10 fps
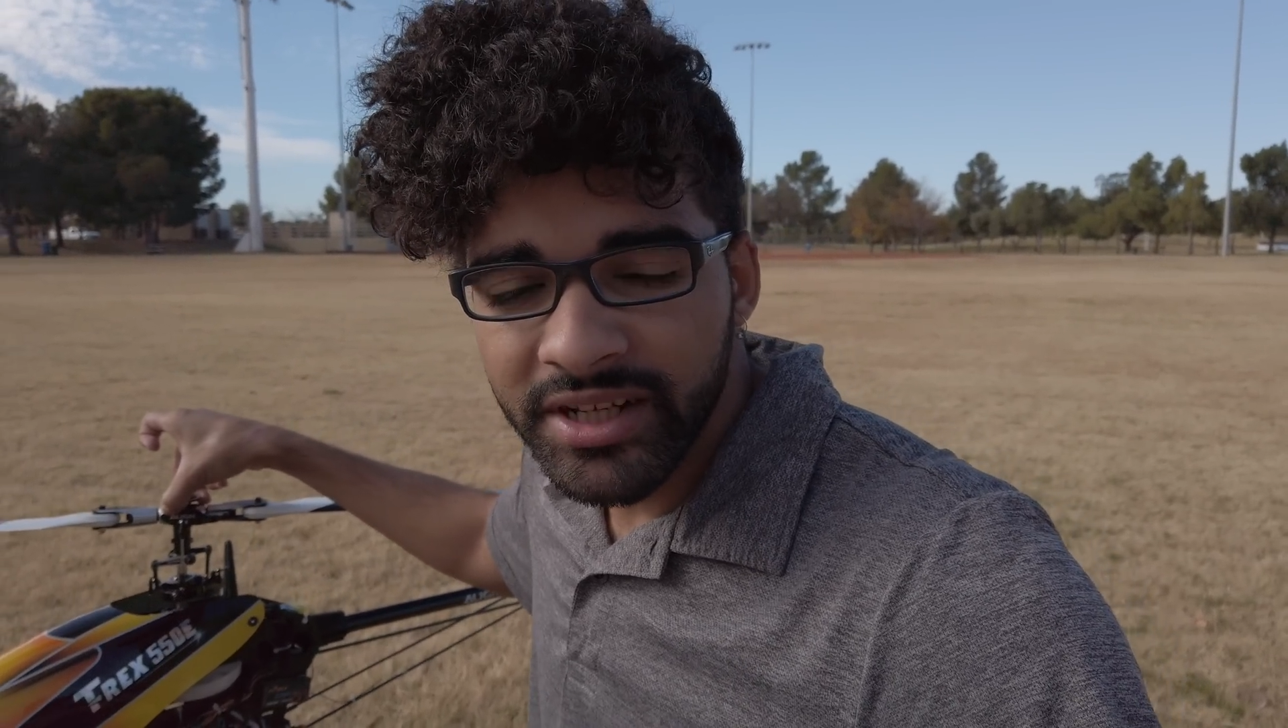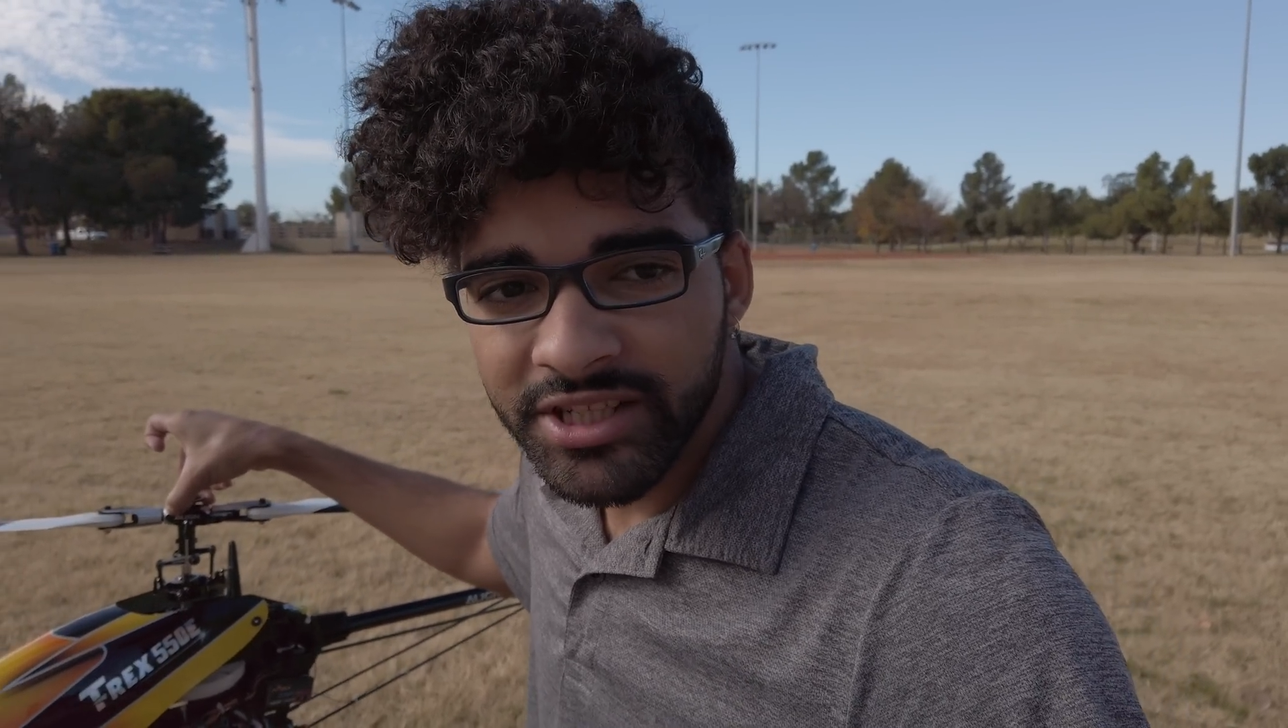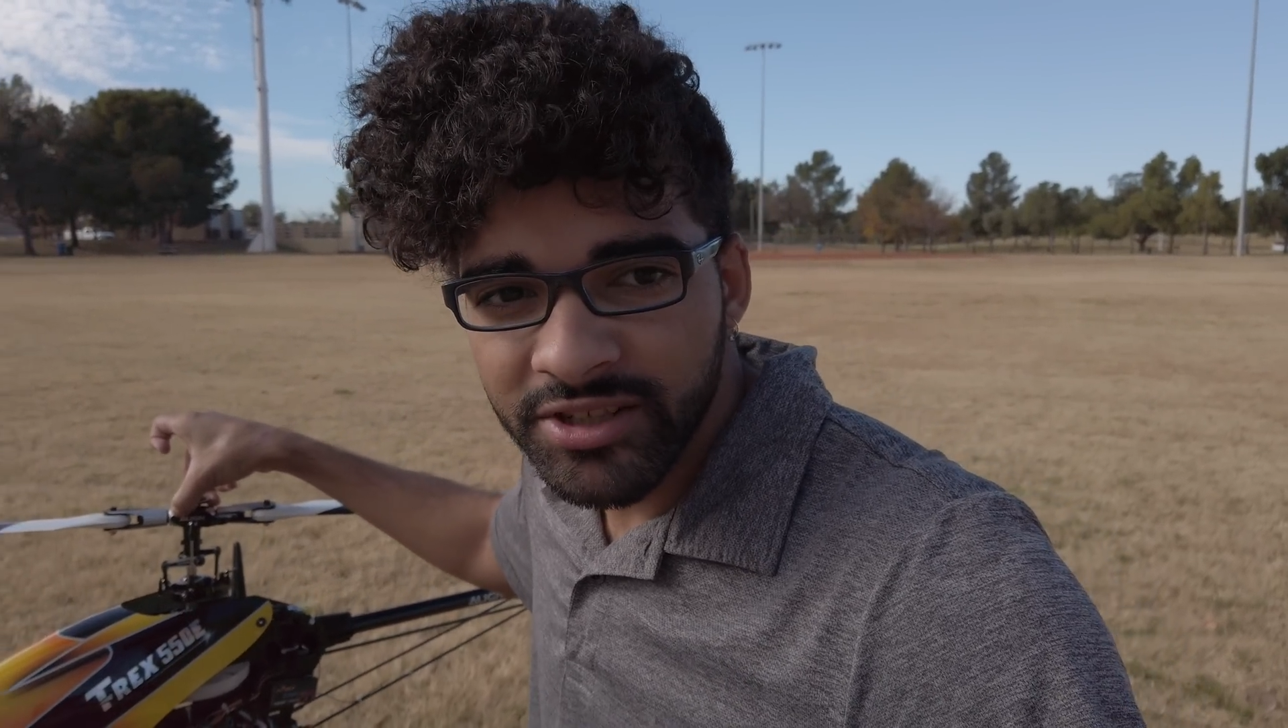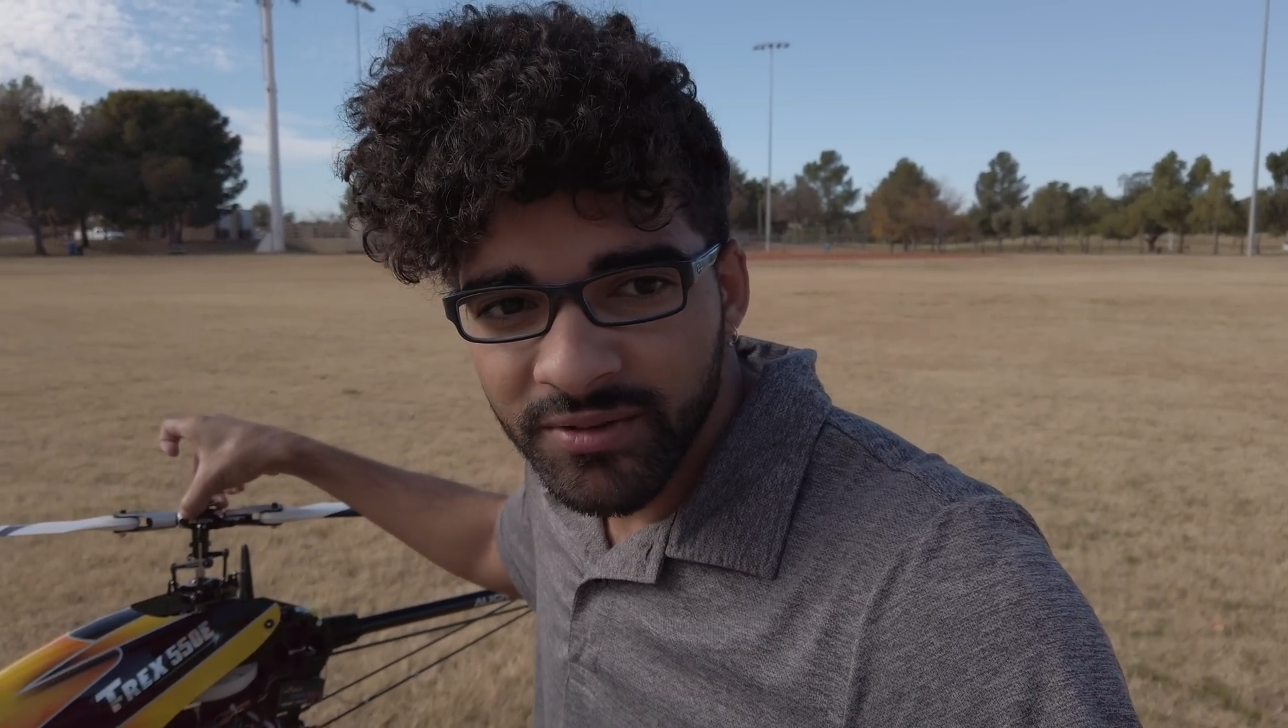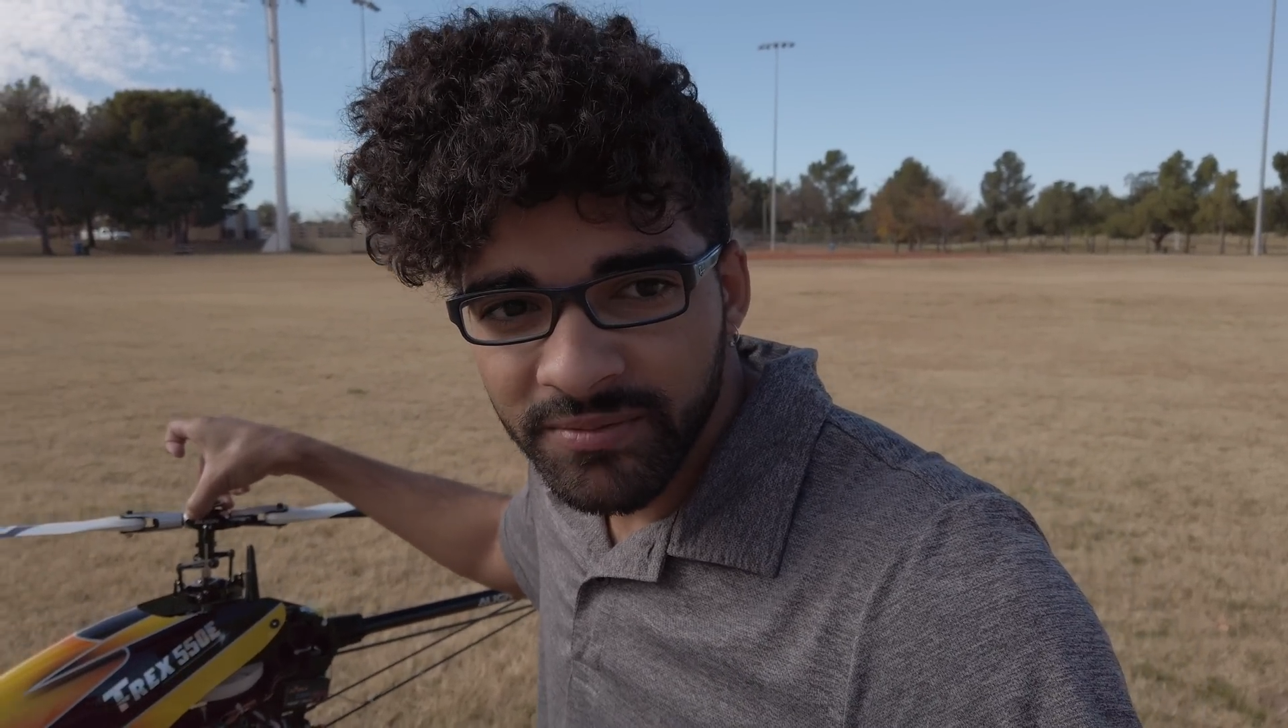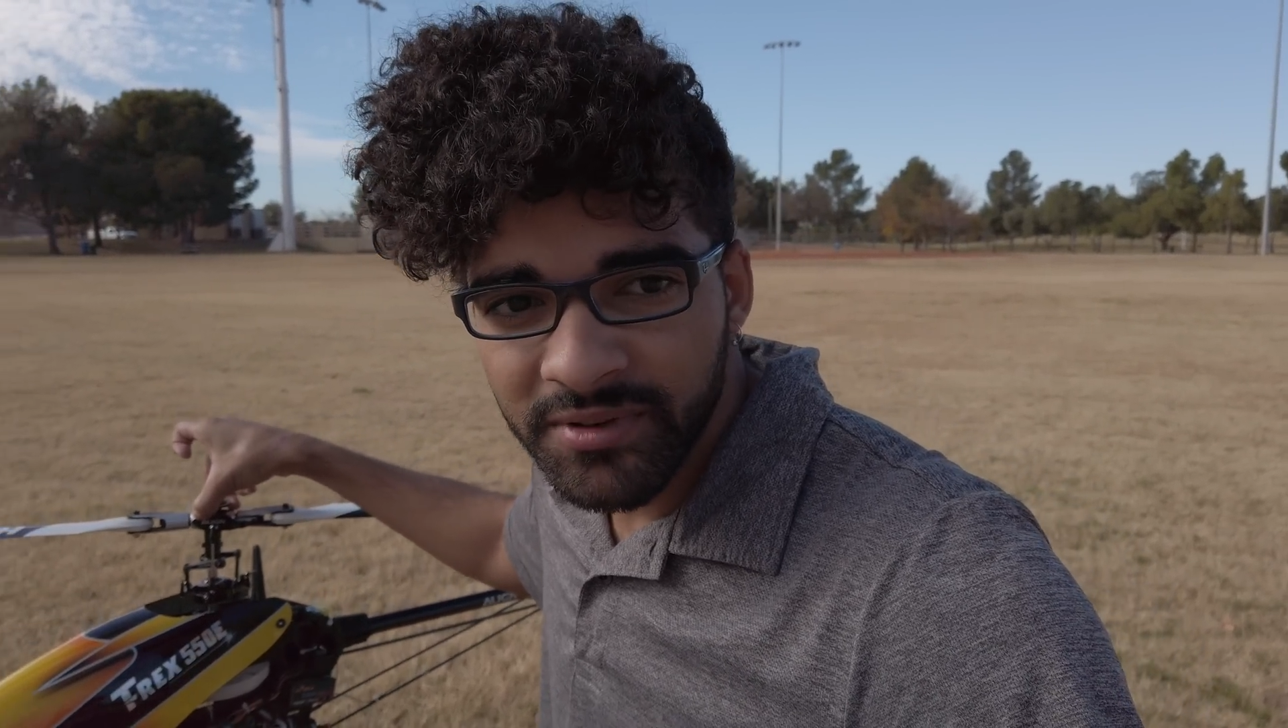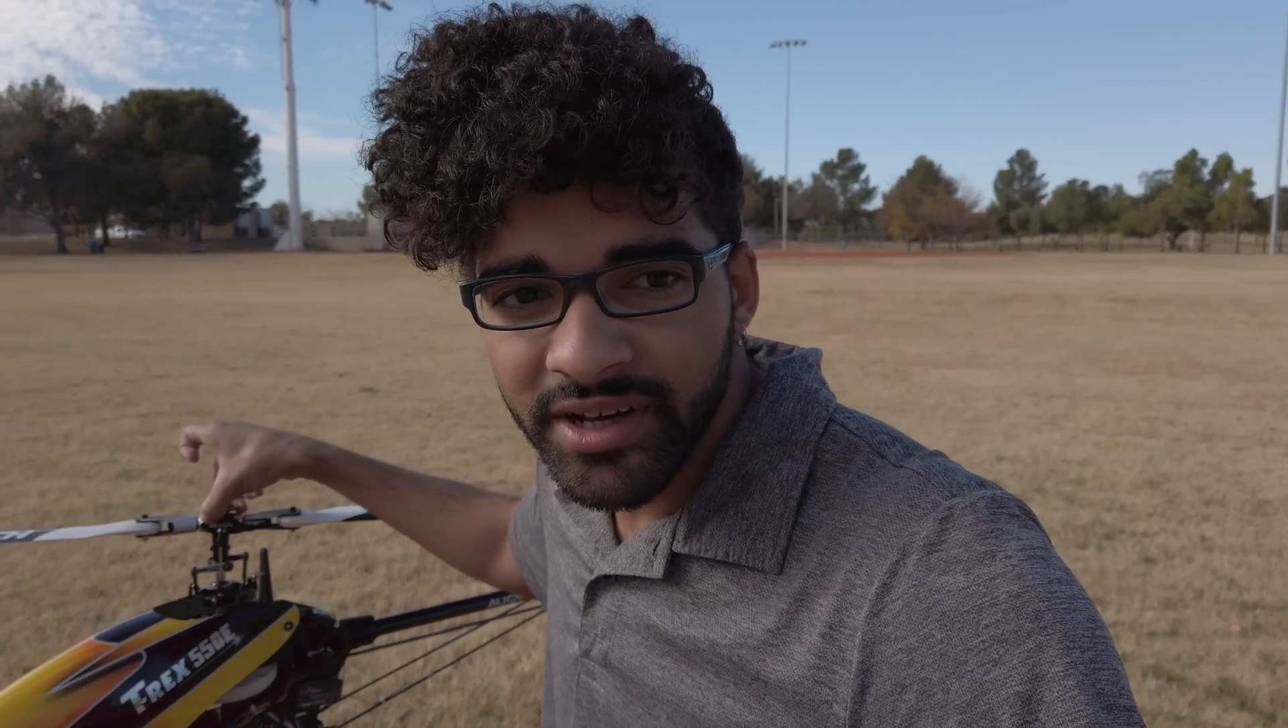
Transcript: and start